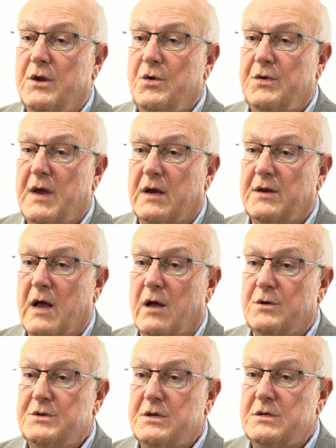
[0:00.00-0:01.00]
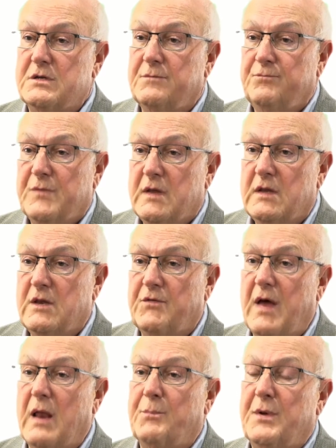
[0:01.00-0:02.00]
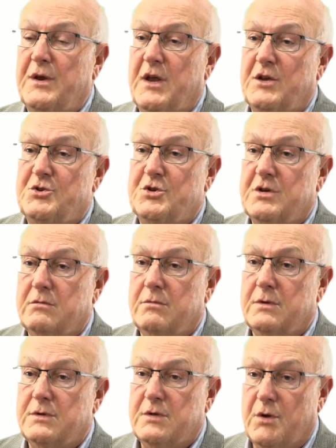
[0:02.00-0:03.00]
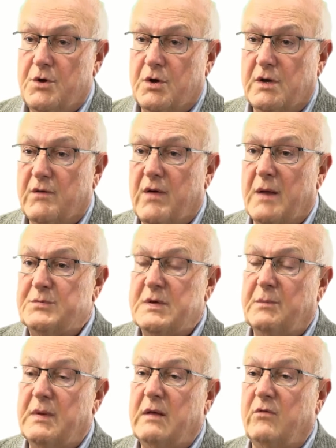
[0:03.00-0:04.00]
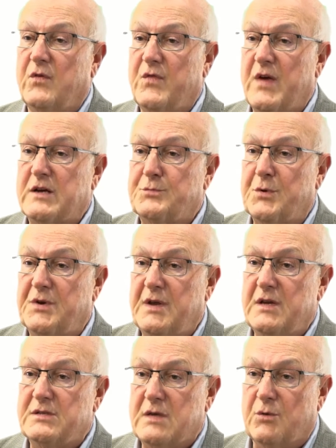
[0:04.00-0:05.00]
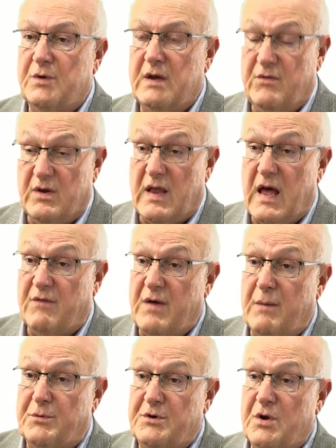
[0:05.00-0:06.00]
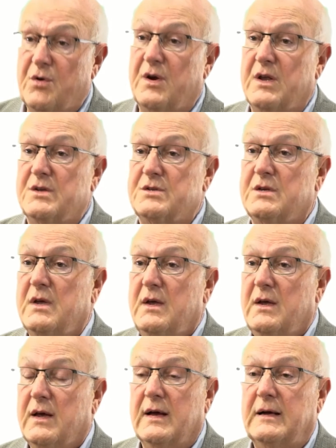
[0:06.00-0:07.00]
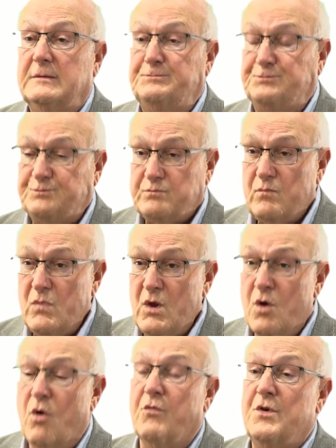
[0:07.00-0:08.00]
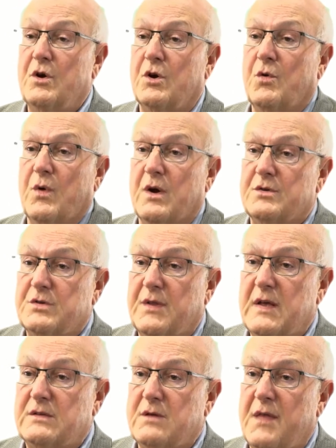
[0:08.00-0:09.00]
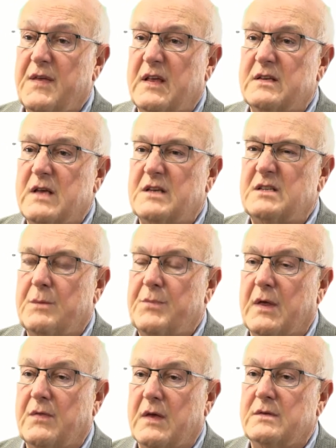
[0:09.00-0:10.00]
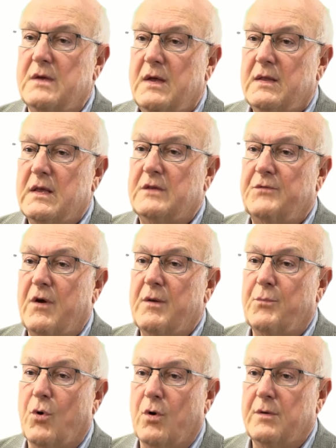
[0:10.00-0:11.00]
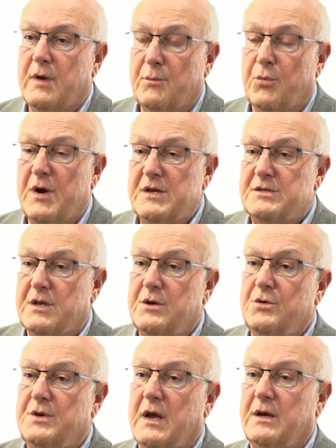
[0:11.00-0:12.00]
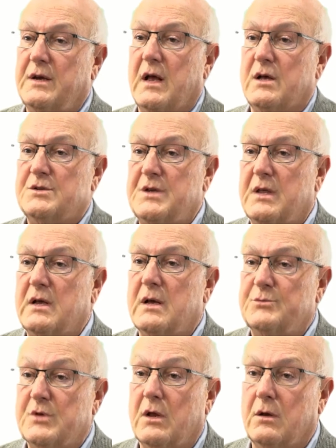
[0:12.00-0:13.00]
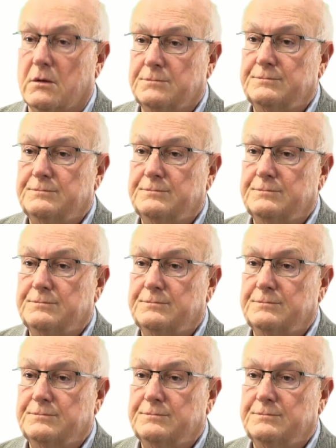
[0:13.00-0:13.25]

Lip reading: new technologies. Develop a niche so you can develop some level of expertise that will give you a lot of opportunities over your career. So I think that's something that's very important. Embrace the new technology that comes along.